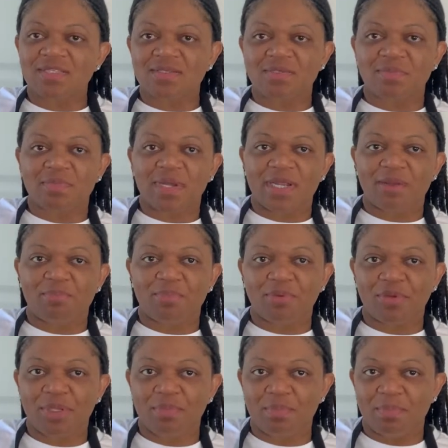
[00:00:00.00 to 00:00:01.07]
You could buy a
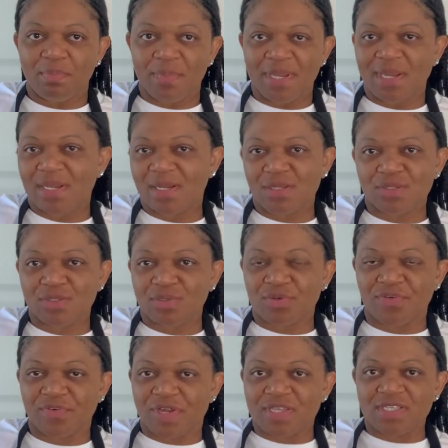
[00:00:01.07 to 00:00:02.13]
pre-made stir
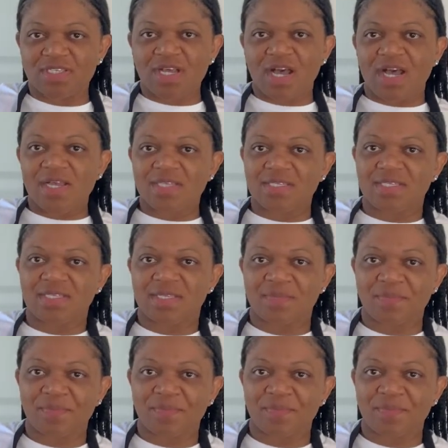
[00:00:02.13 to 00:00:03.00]
fry sauce.